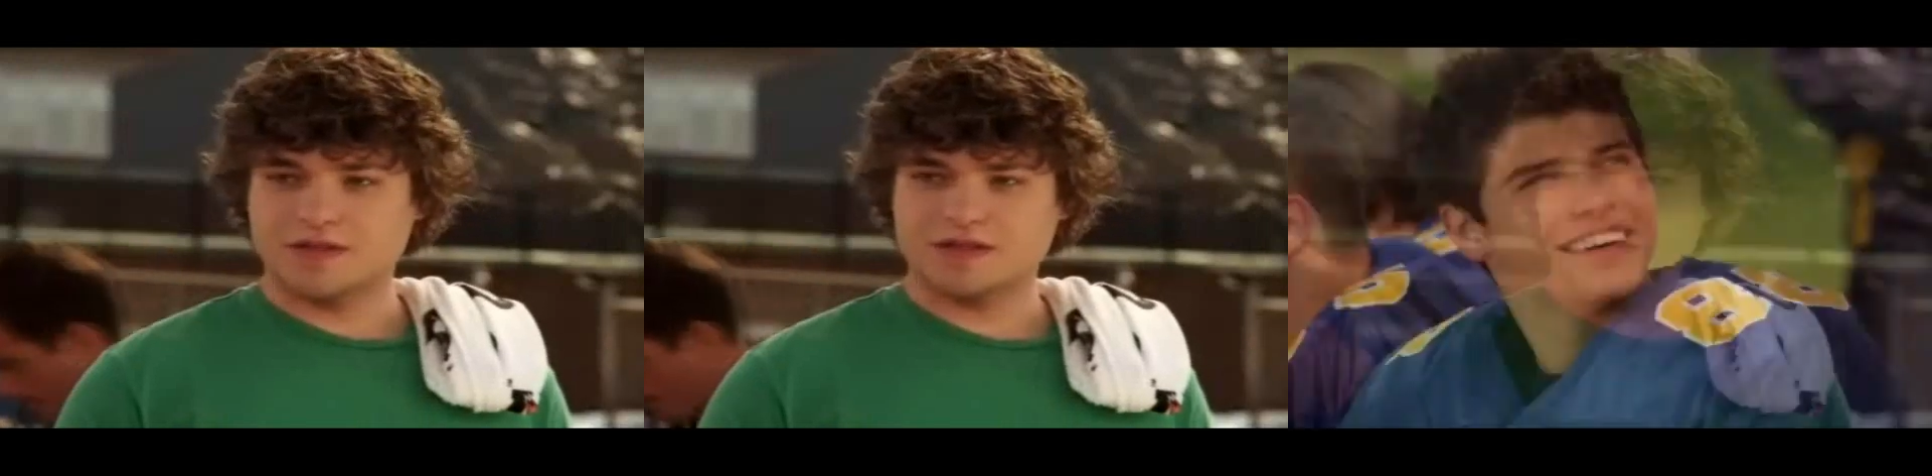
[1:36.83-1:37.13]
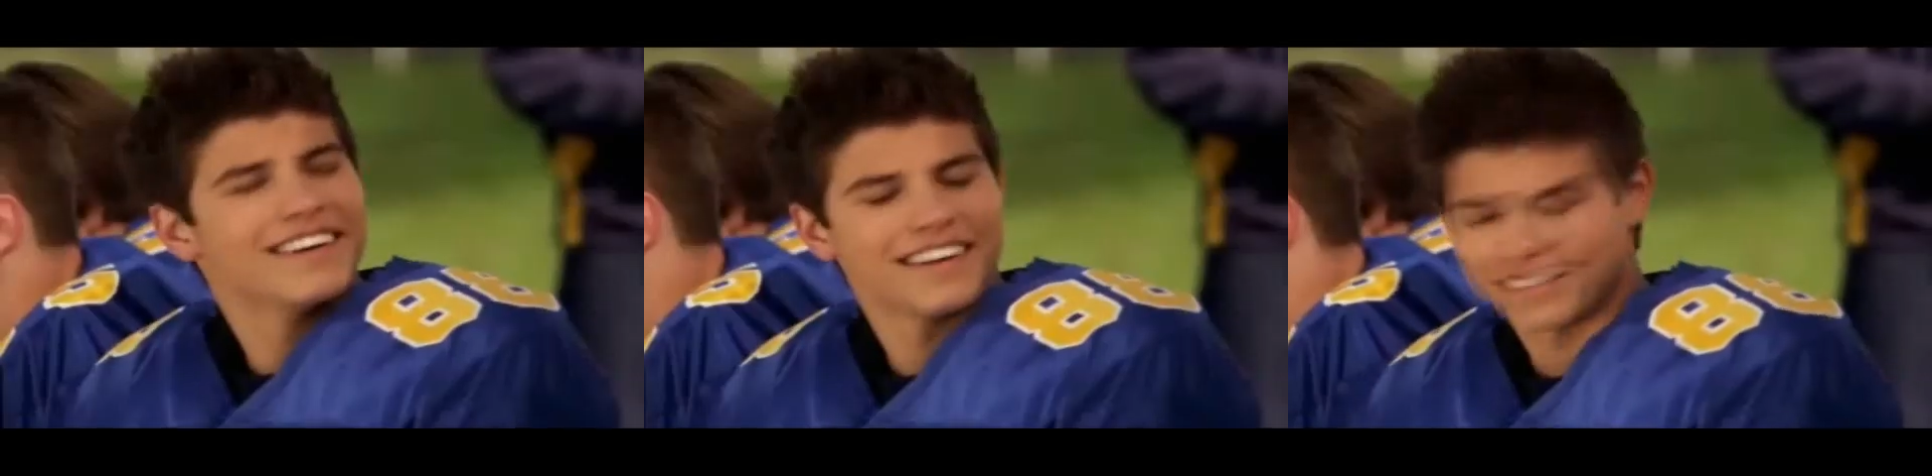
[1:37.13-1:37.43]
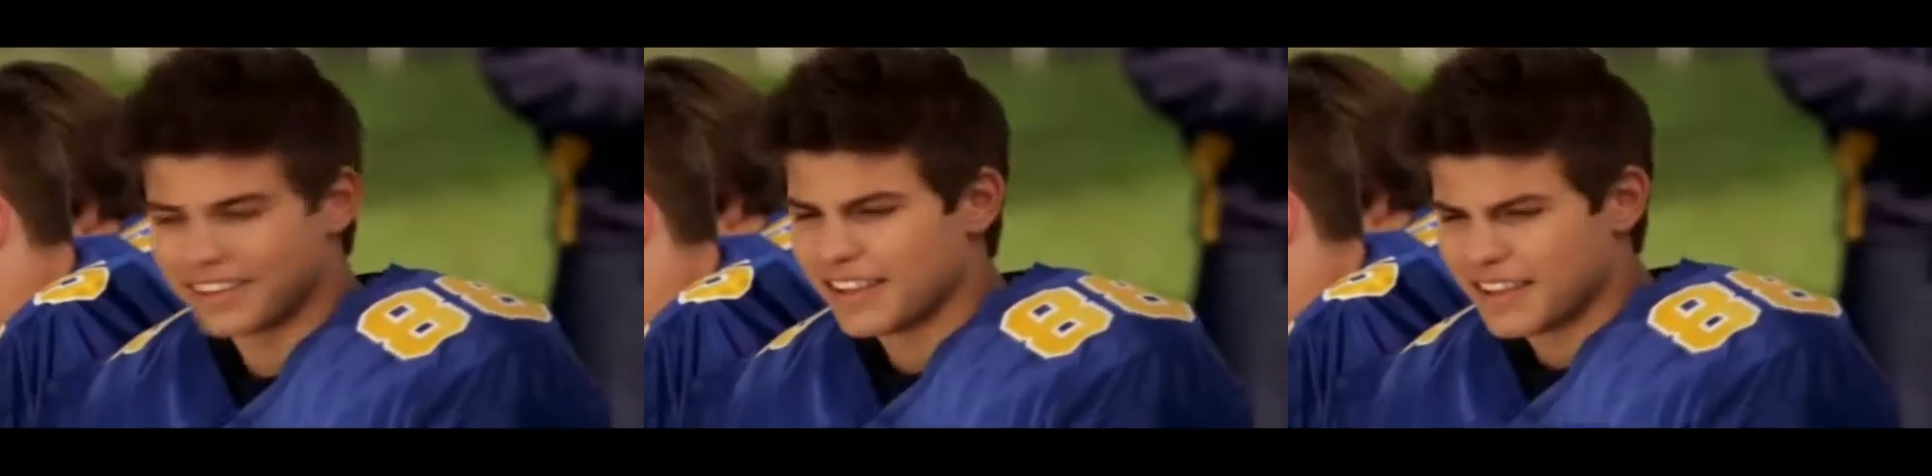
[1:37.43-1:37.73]
there's no
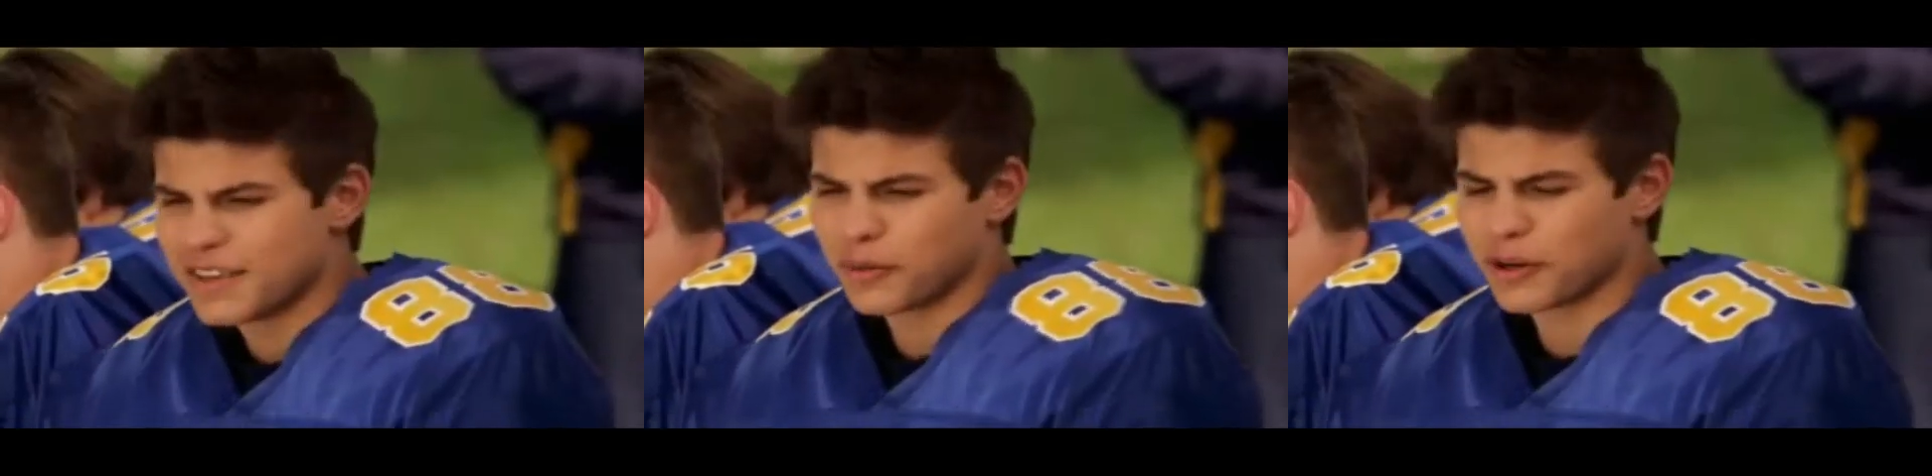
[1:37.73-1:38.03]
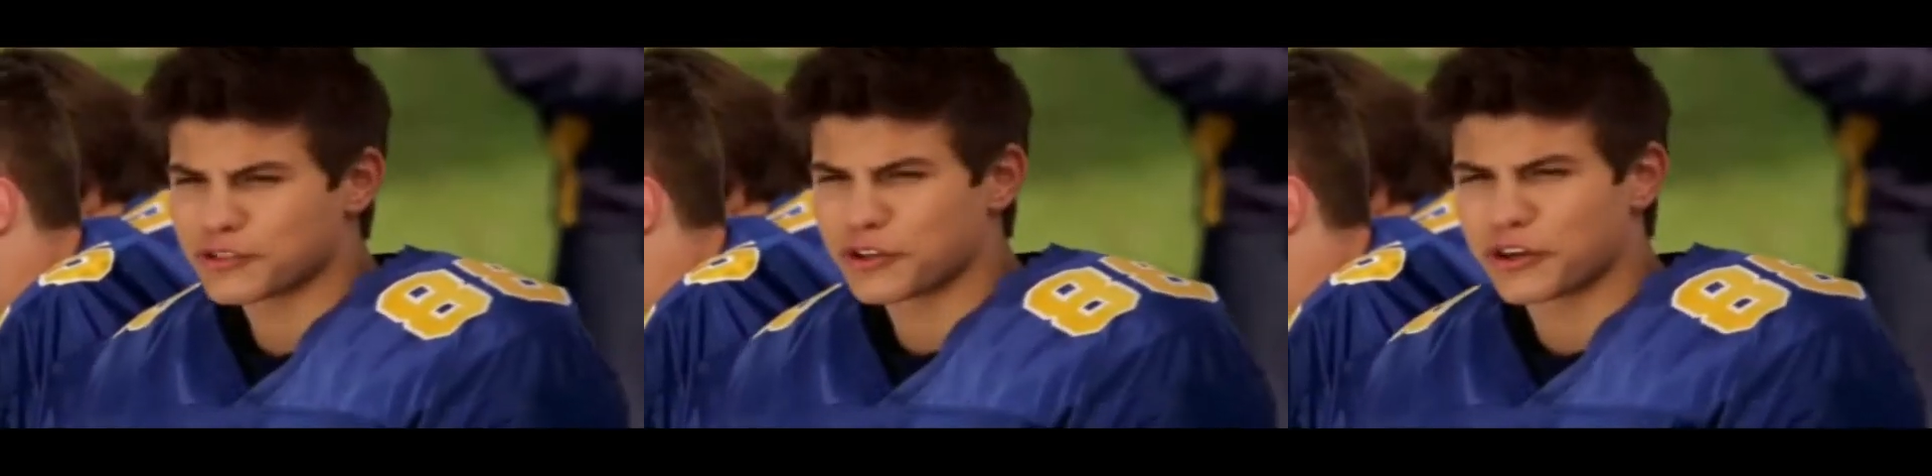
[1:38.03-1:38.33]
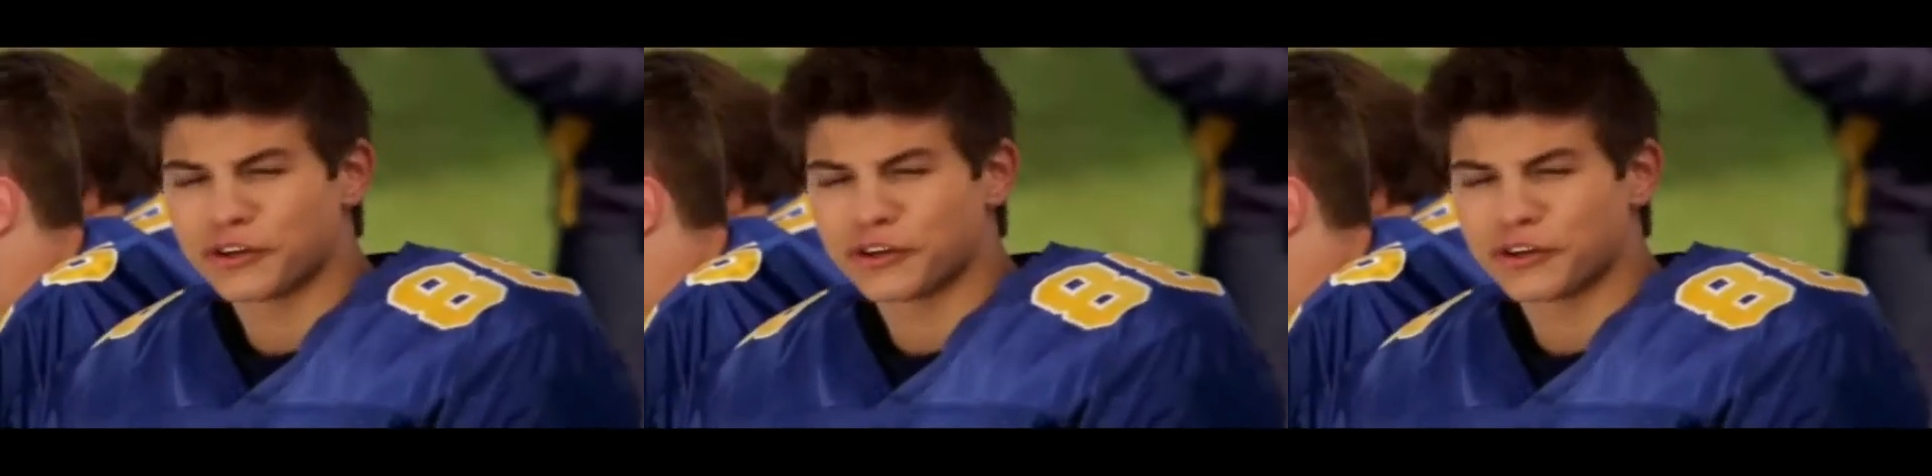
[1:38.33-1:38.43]
happy, friendly,